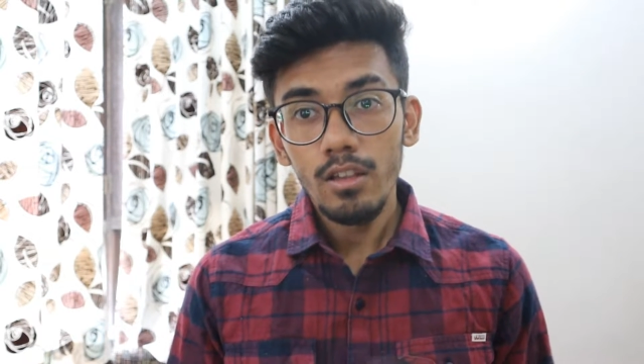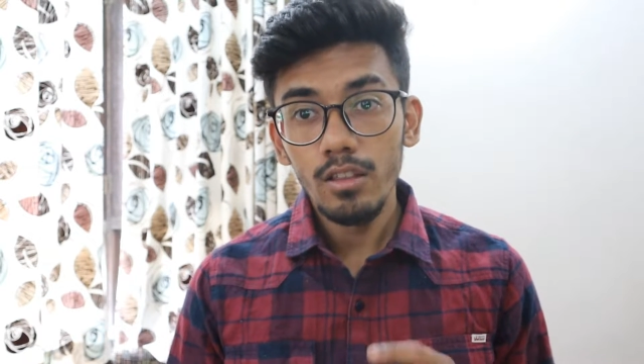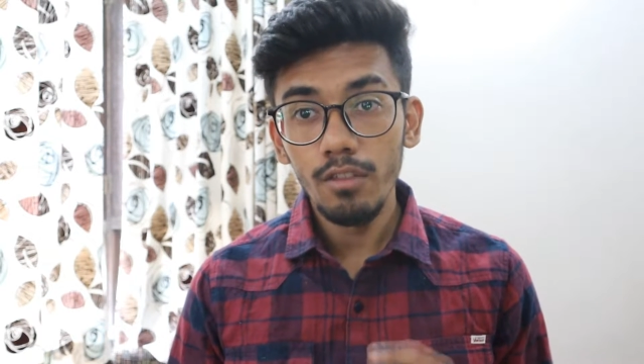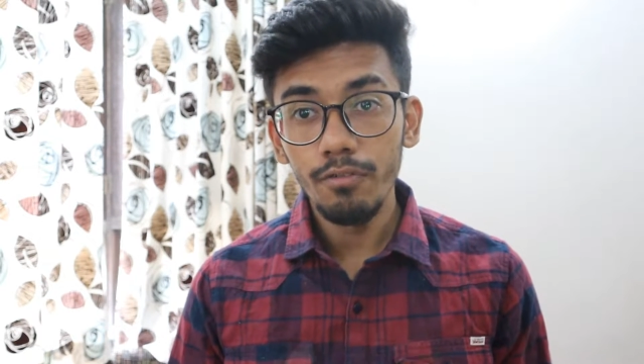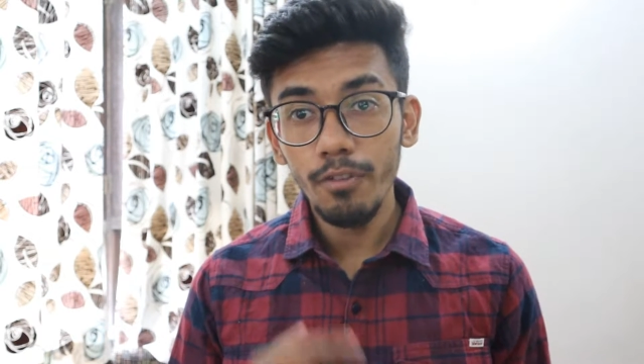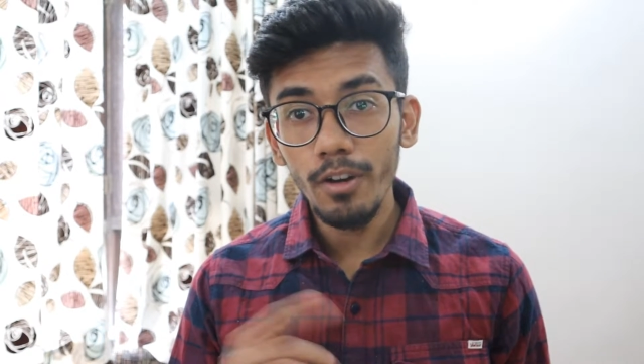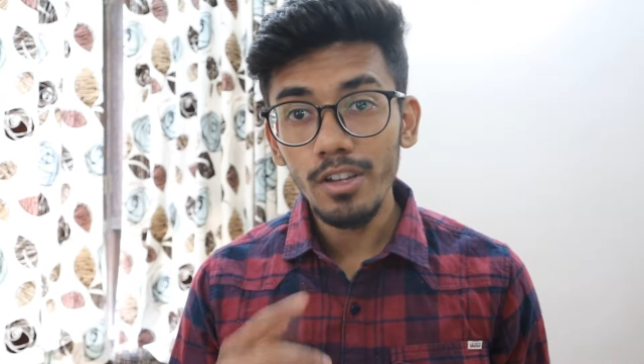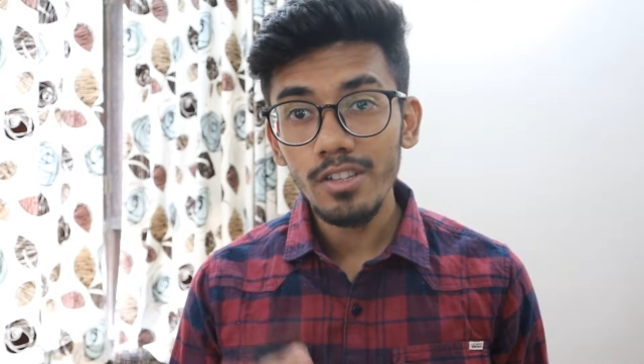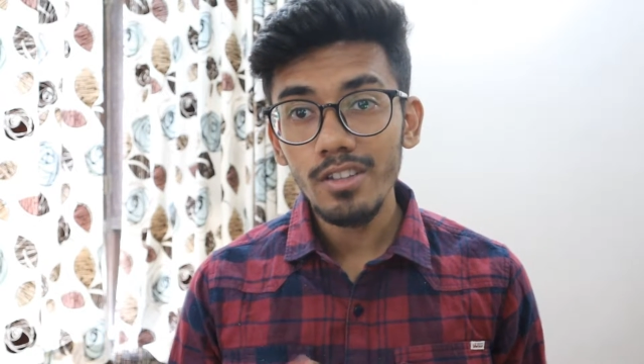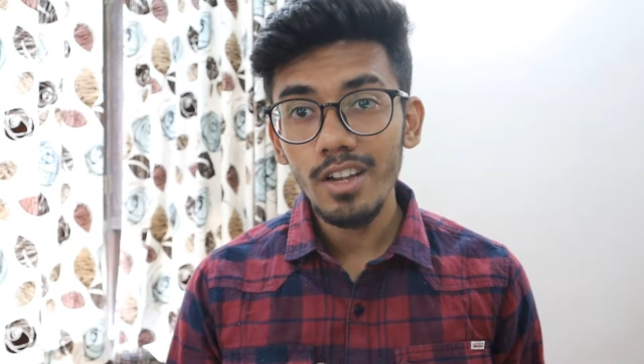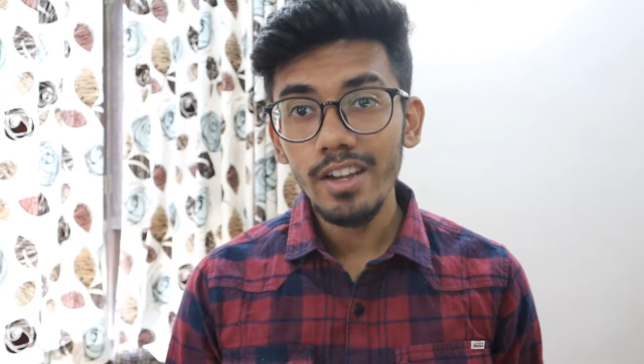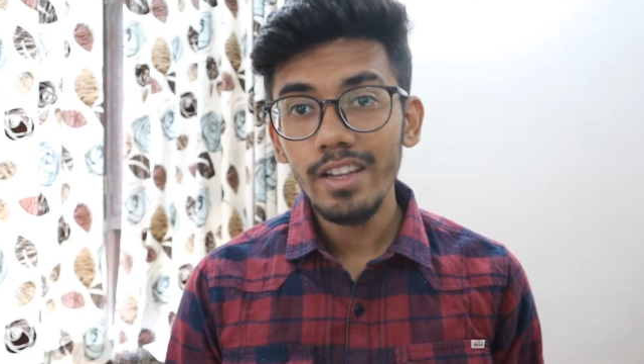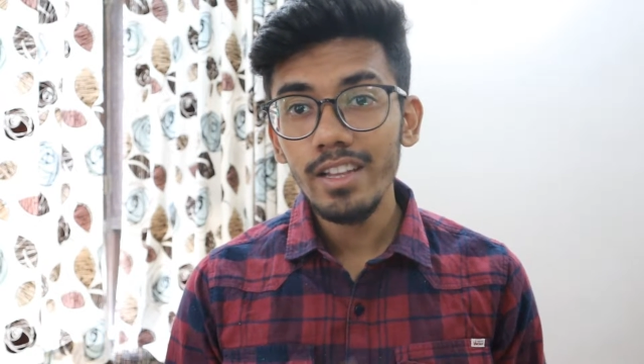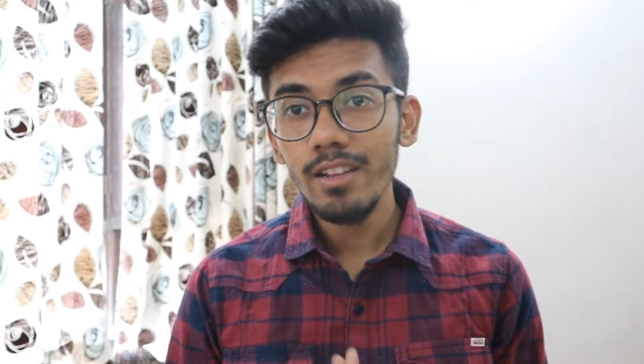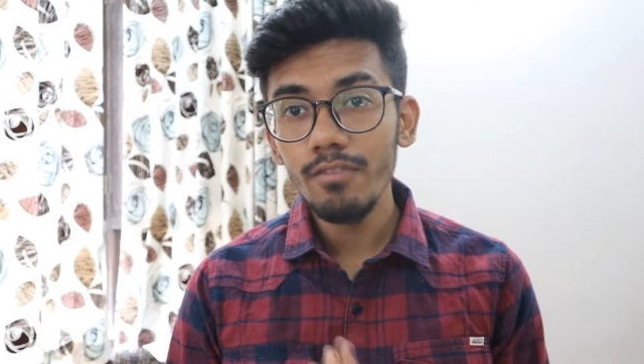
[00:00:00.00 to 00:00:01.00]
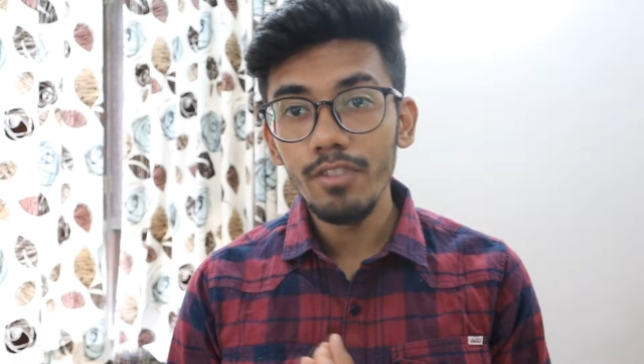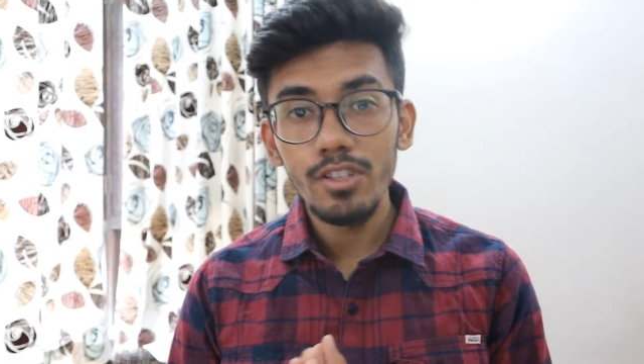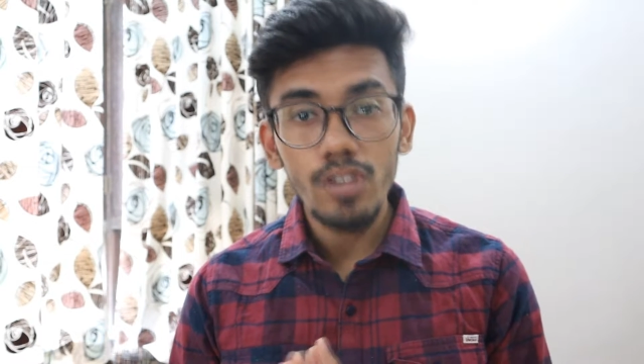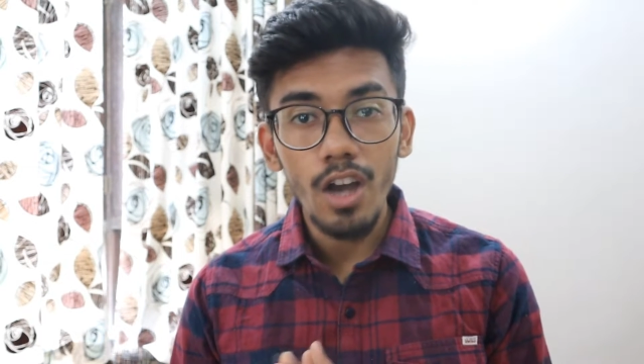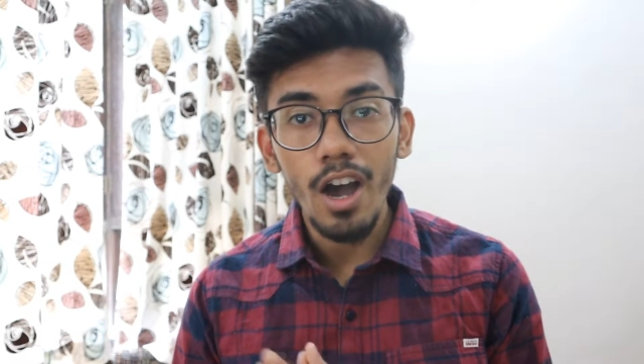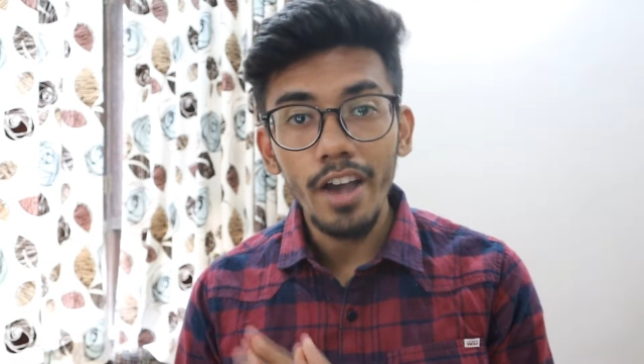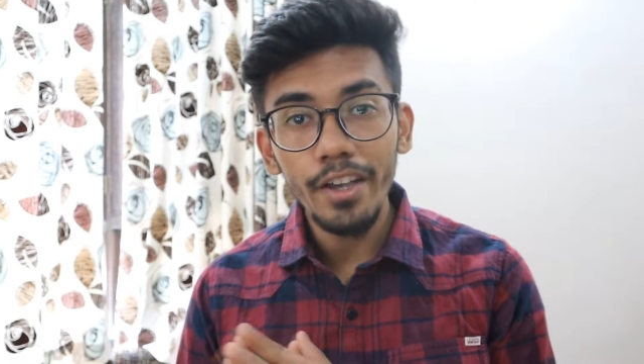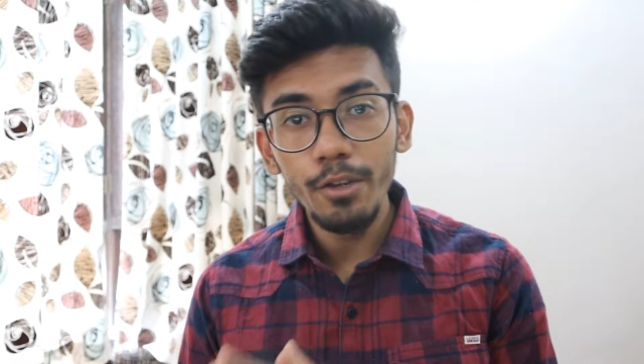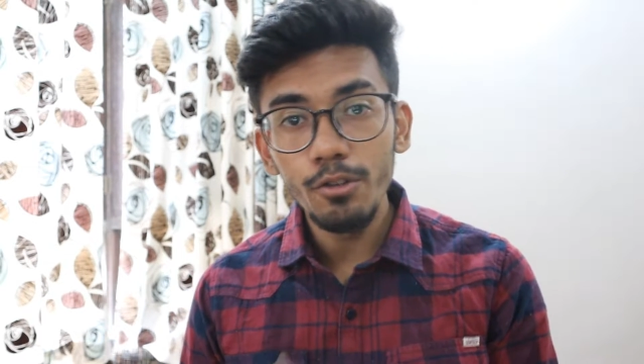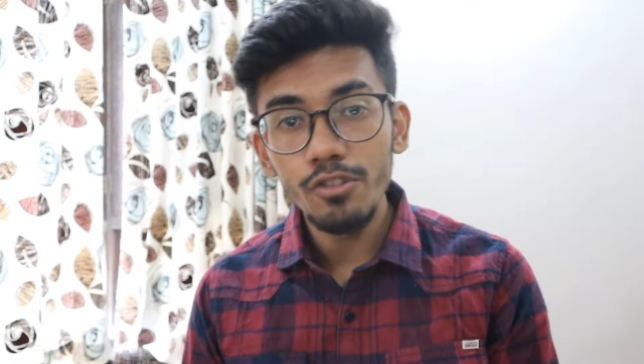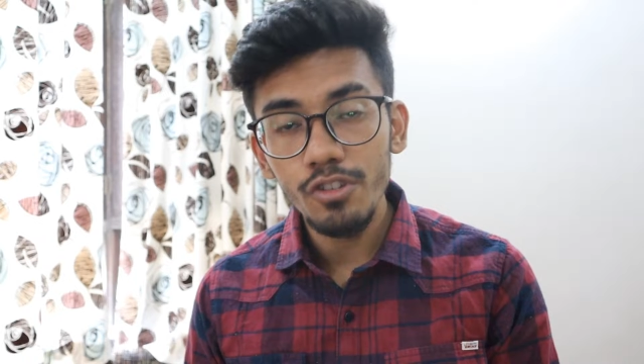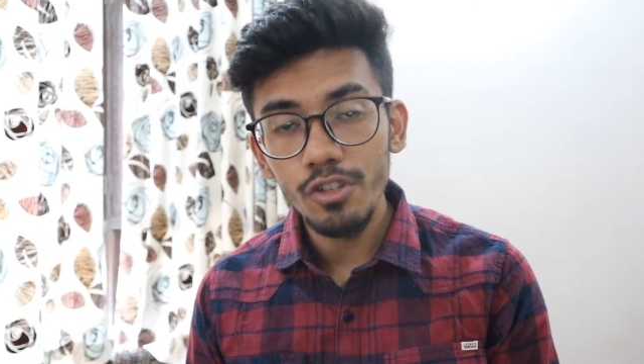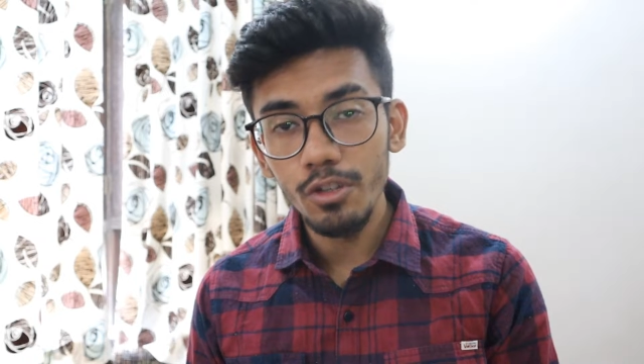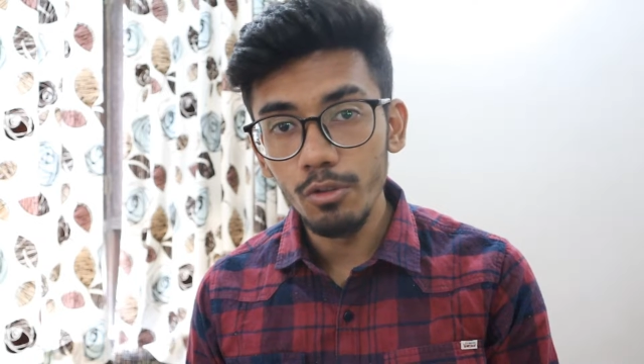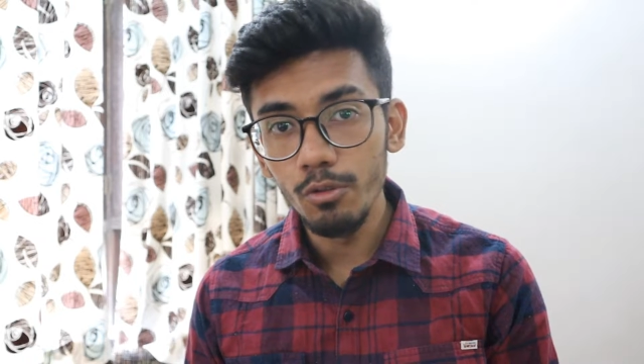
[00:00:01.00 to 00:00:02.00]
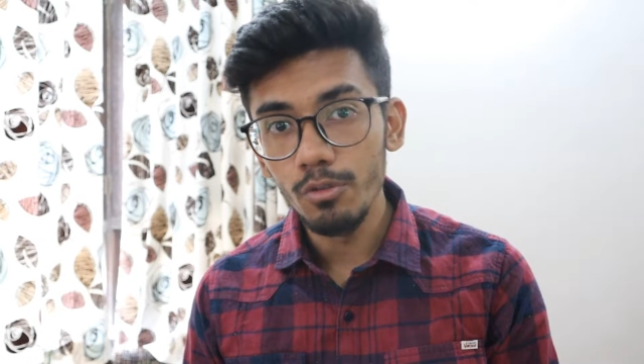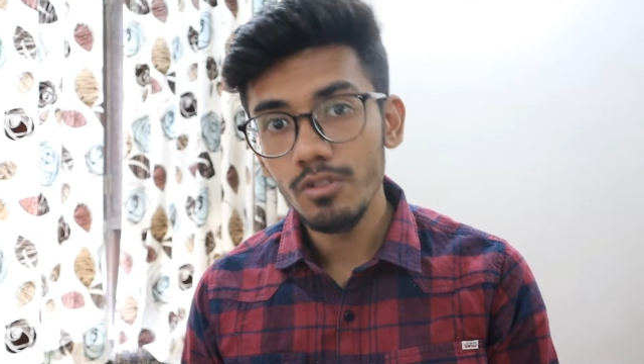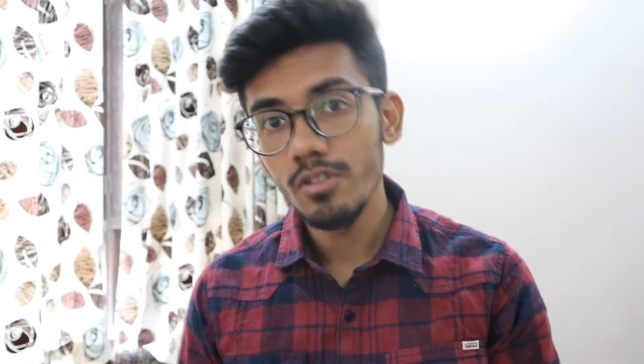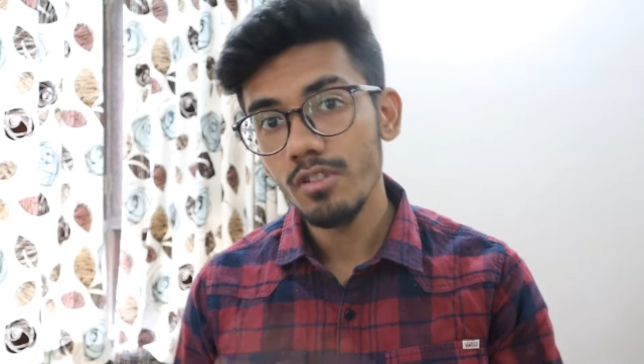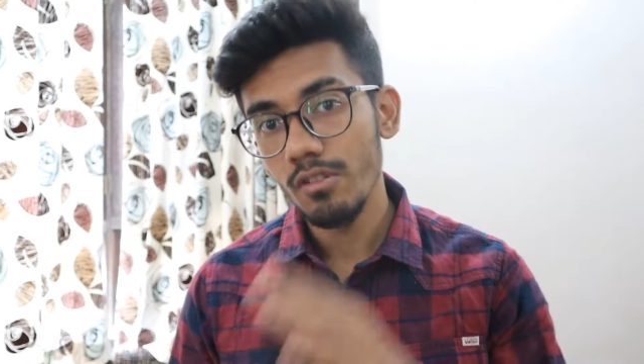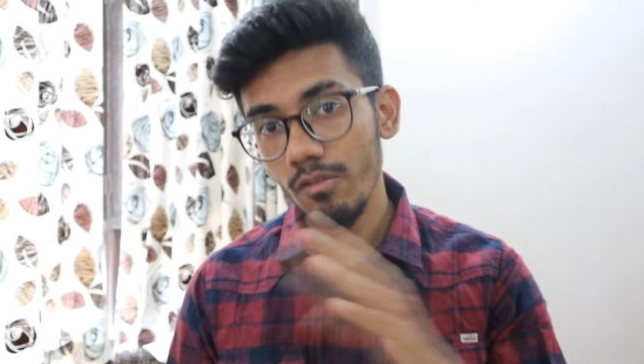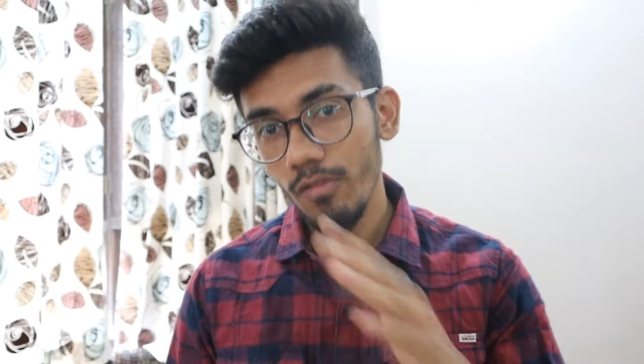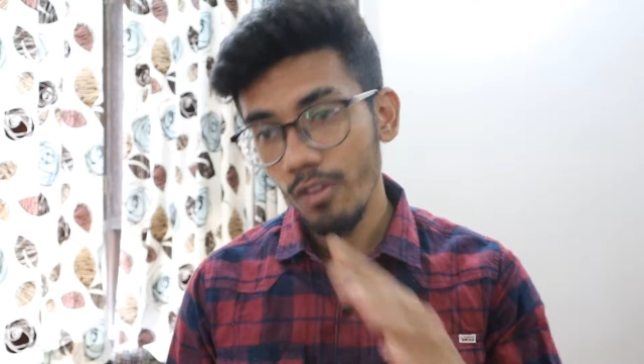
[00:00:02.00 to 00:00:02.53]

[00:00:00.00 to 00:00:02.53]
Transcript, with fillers: The first style which I used to use